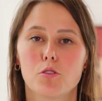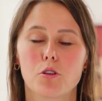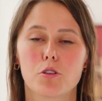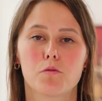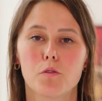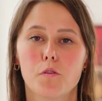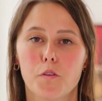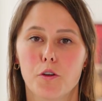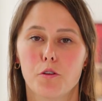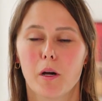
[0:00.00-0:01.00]
dog to raw
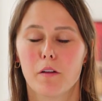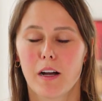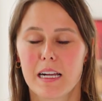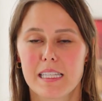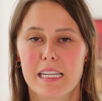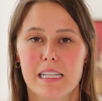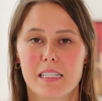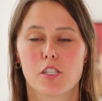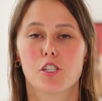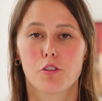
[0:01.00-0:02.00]
food, my advice is
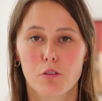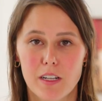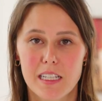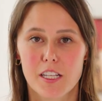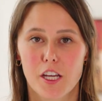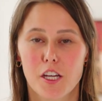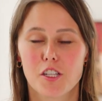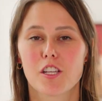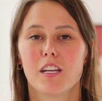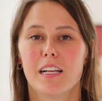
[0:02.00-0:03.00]
to do your research,
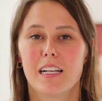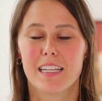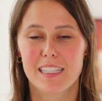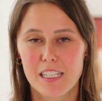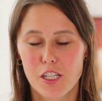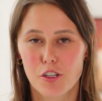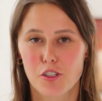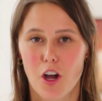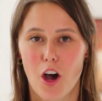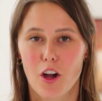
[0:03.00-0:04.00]
listen to your
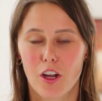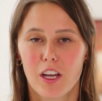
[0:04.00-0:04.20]
dog,